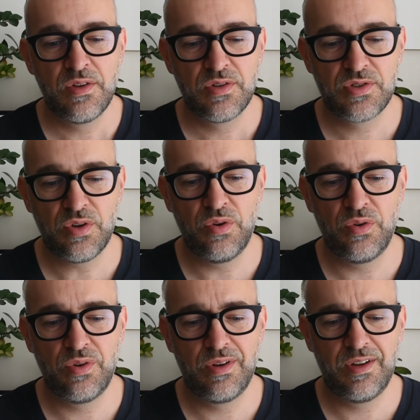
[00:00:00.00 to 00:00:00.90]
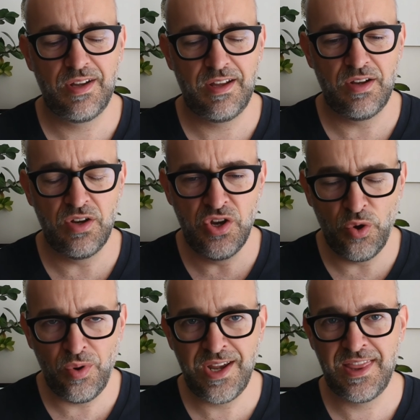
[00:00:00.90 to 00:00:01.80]
So
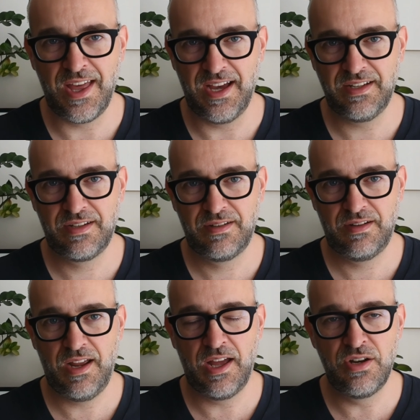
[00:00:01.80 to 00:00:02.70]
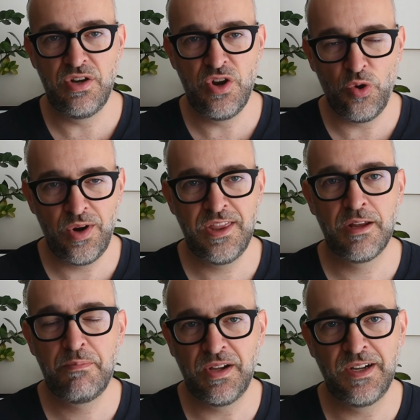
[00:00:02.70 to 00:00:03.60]
knowing that, and knowing
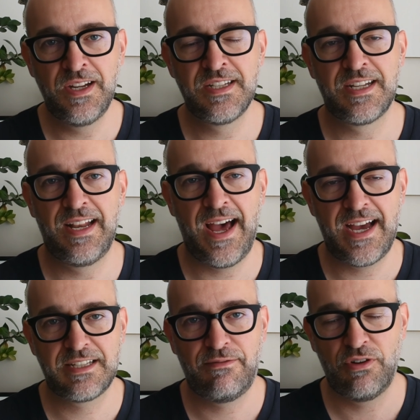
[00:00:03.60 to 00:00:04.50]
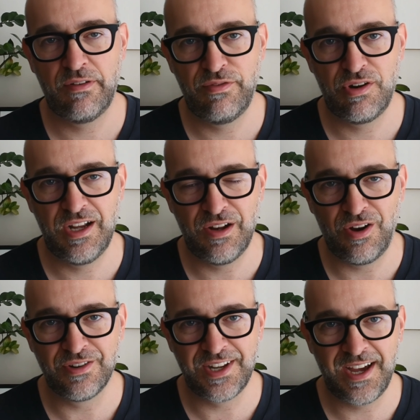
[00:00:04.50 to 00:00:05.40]
that buildings last for a very
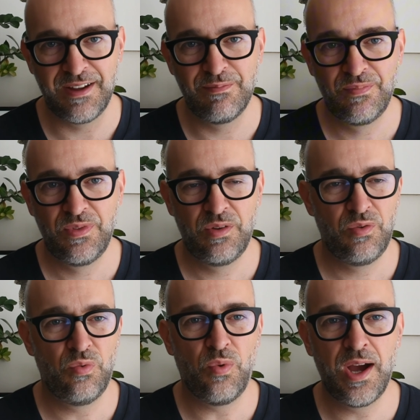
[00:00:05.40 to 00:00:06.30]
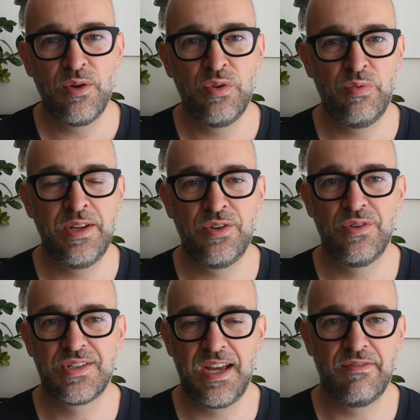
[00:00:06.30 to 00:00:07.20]
long time, why would we do a
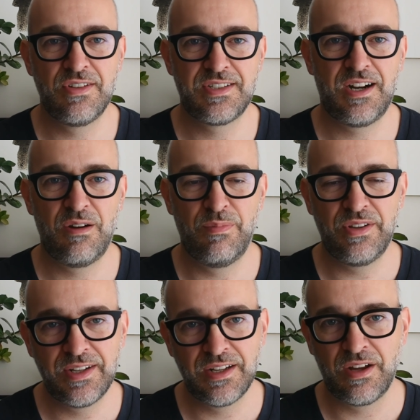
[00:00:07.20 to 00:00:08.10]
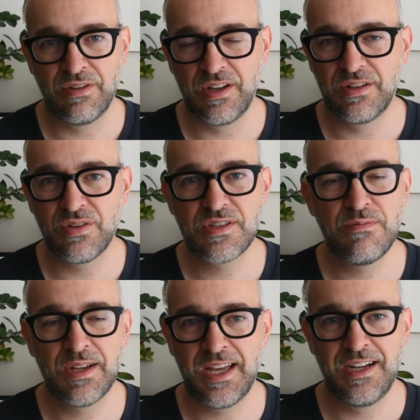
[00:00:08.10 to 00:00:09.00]
7-star building now? It doesn't
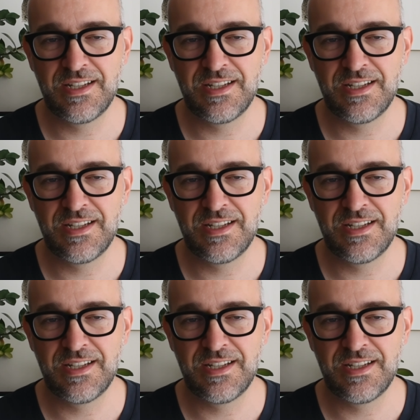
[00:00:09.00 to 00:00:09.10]
make any